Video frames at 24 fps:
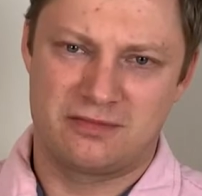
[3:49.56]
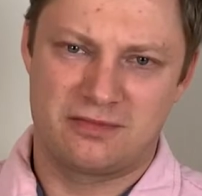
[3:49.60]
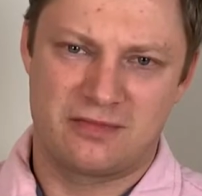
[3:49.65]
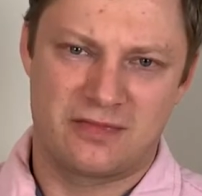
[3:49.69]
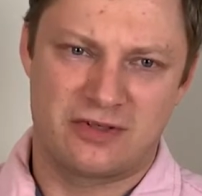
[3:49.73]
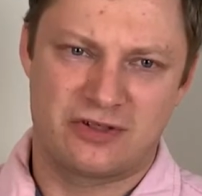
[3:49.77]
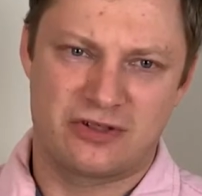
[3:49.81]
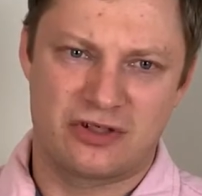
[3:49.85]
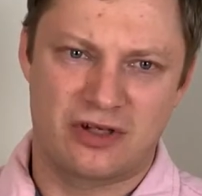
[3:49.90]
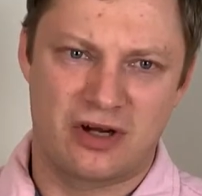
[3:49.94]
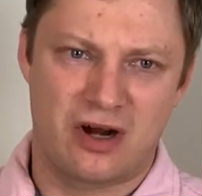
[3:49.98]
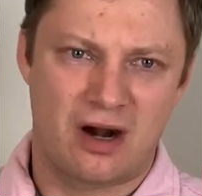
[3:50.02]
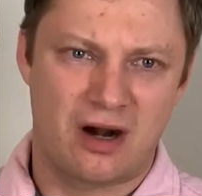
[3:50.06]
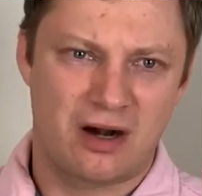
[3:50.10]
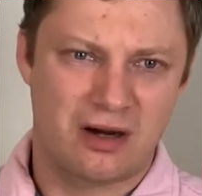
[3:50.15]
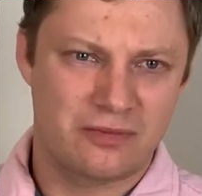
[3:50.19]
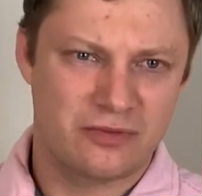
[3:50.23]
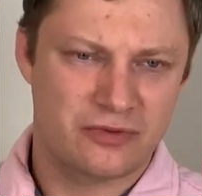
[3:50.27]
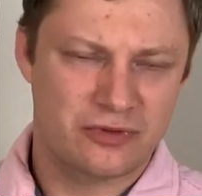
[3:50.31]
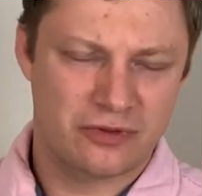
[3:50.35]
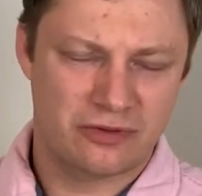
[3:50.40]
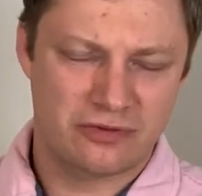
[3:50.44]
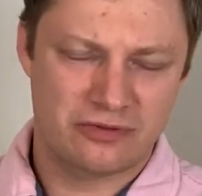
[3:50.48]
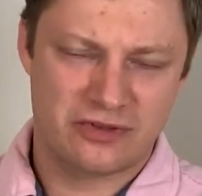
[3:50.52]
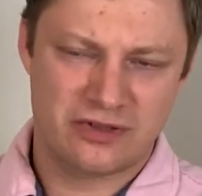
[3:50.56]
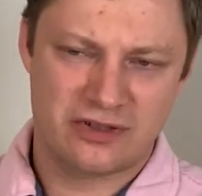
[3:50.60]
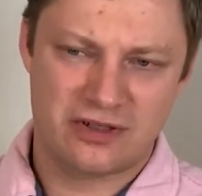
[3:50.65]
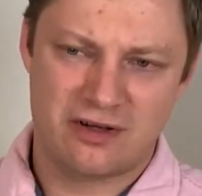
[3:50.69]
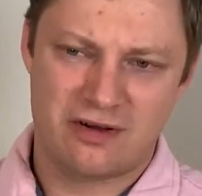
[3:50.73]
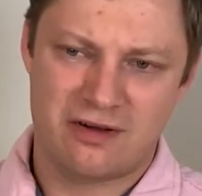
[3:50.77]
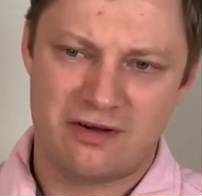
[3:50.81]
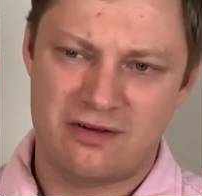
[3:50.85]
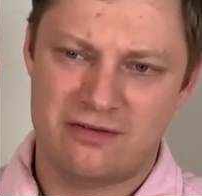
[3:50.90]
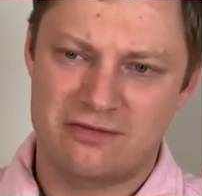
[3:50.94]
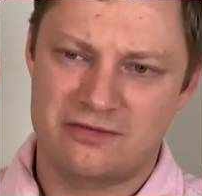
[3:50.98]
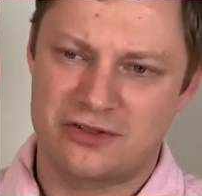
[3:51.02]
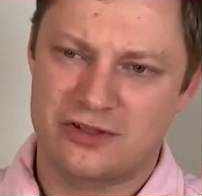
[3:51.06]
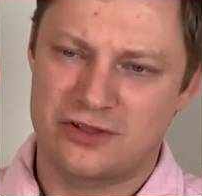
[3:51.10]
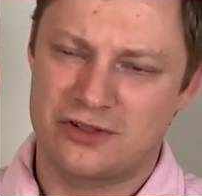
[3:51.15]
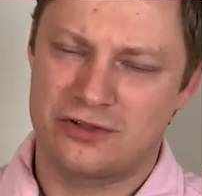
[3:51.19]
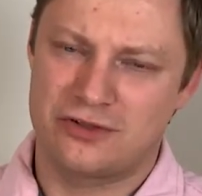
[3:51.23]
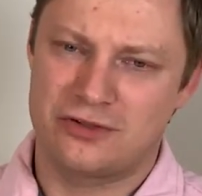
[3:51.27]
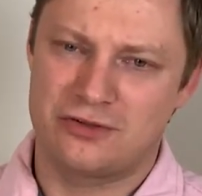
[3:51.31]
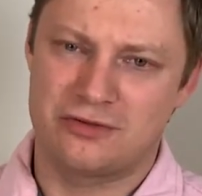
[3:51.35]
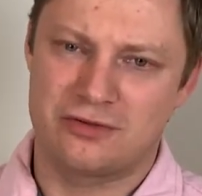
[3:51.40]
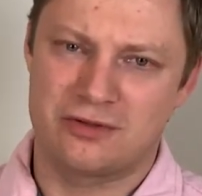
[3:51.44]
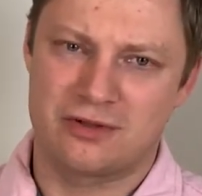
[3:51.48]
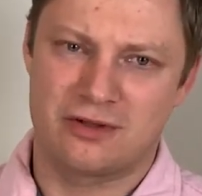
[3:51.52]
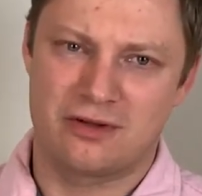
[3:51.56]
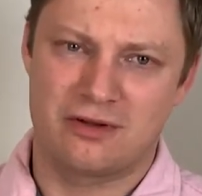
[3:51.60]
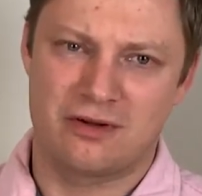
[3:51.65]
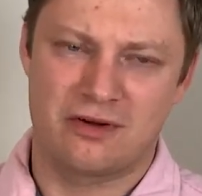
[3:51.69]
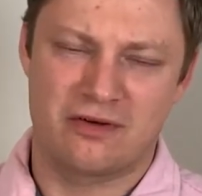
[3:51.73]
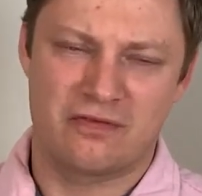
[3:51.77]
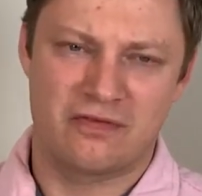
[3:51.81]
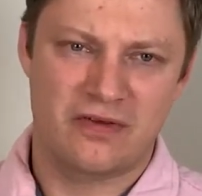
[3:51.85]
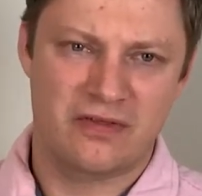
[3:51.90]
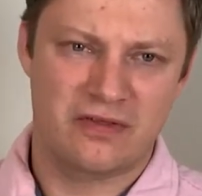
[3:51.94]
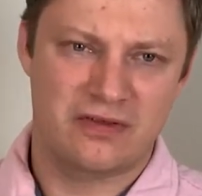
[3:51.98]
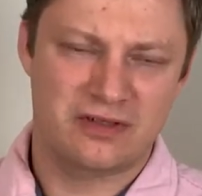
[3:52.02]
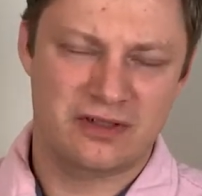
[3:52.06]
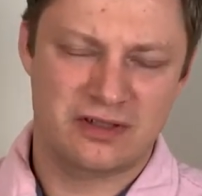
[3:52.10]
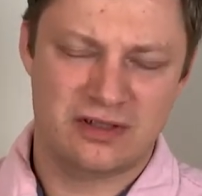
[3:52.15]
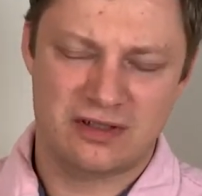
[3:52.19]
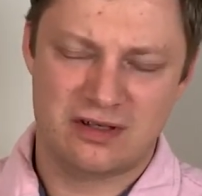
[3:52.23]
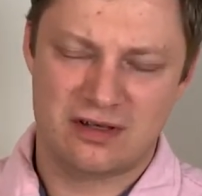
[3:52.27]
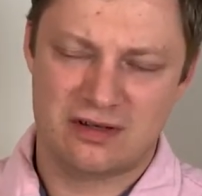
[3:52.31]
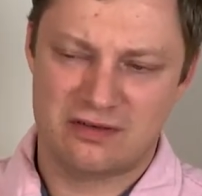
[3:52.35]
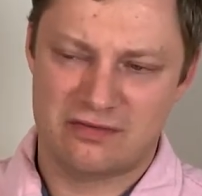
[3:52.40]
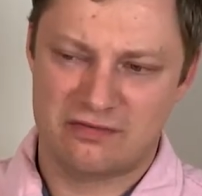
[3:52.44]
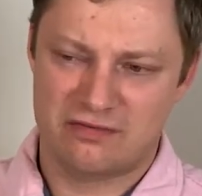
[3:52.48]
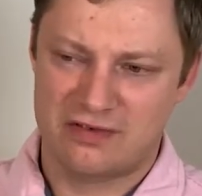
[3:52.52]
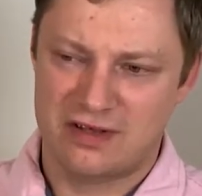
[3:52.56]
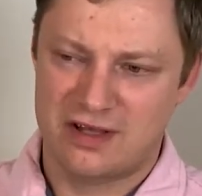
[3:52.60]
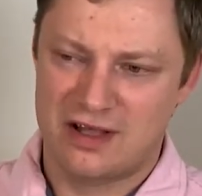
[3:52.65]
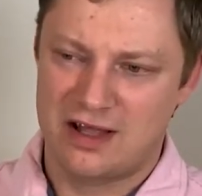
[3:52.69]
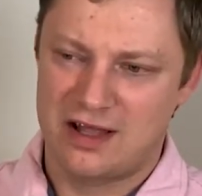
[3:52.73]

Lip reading: she harms herself. She's doing a lot of other stuff.